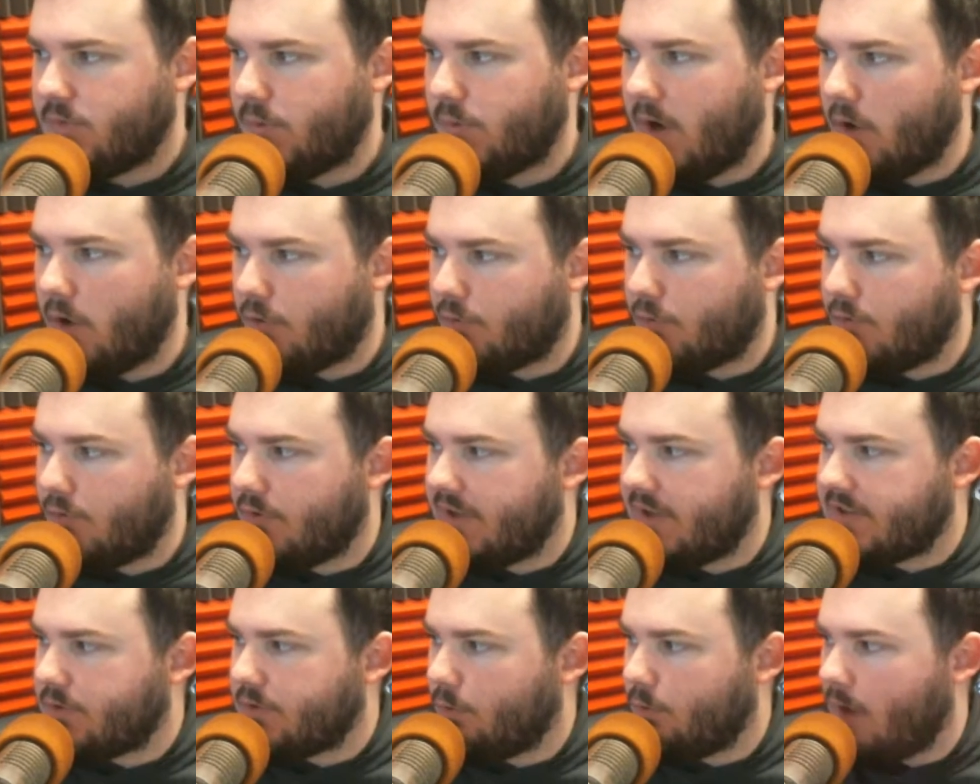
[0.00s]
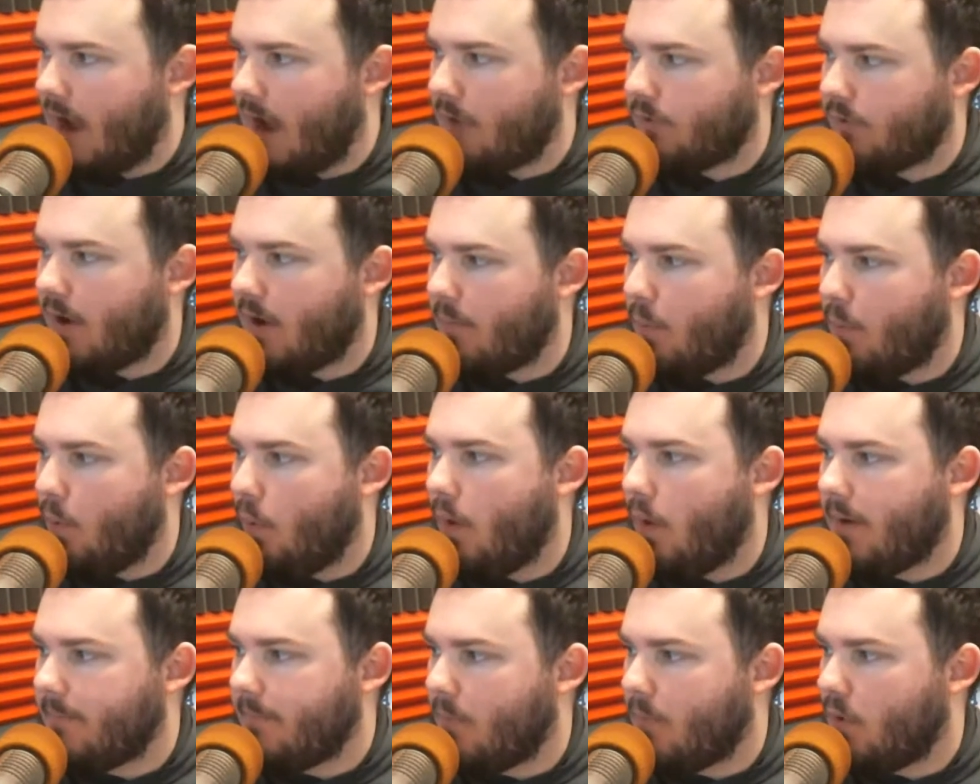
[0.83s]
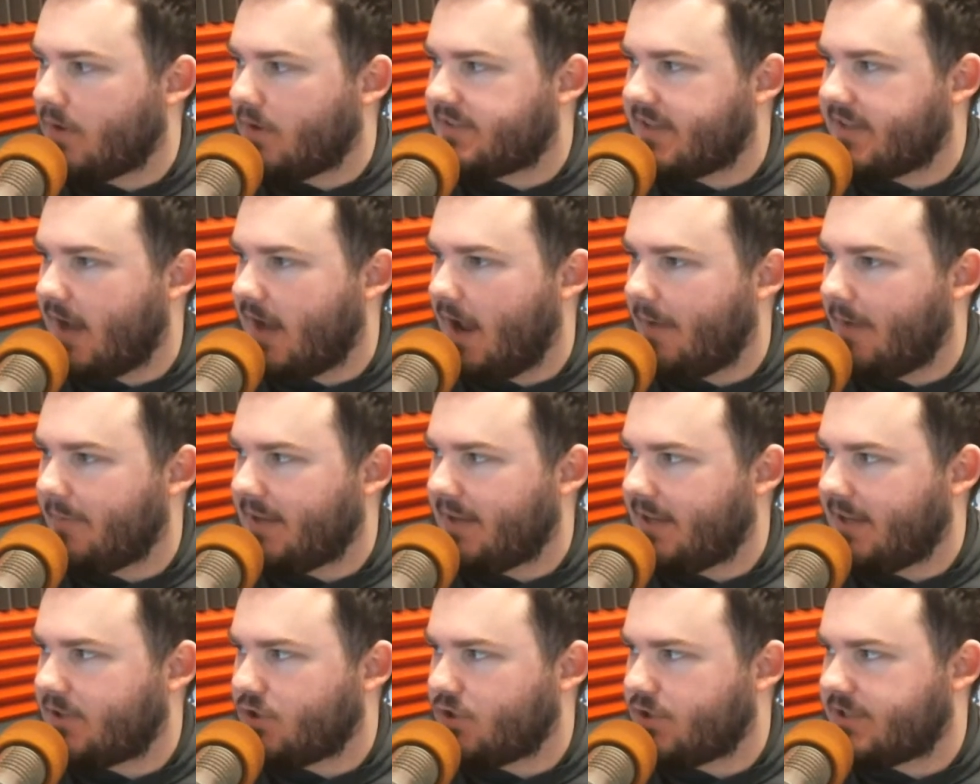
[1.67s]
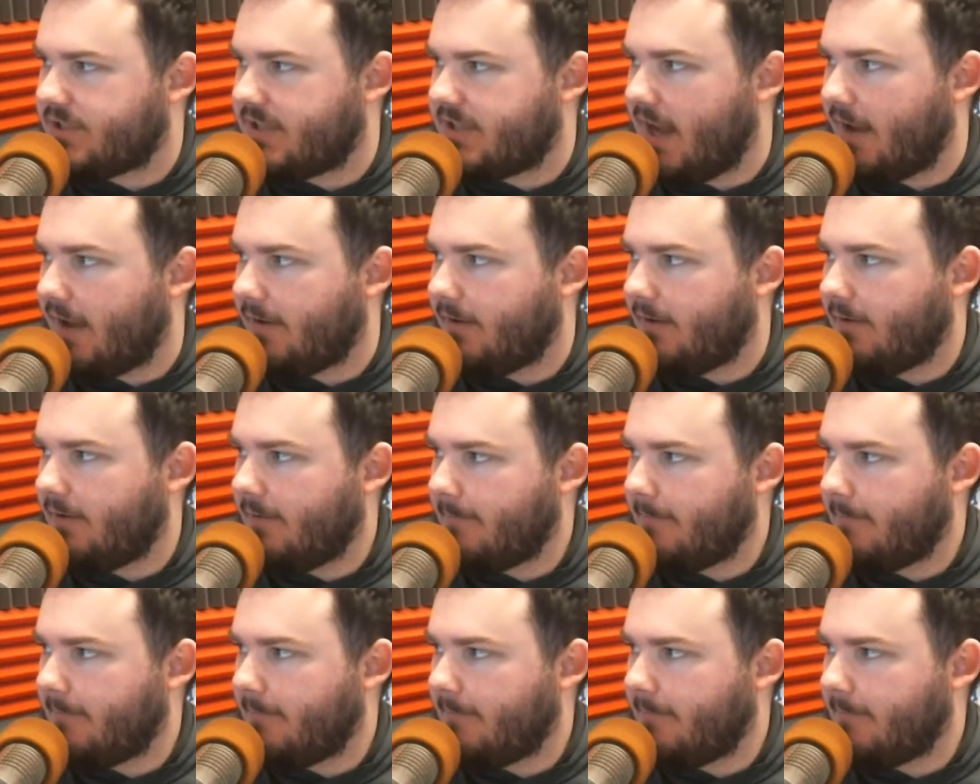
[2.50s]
go through this roundup one more time and get you set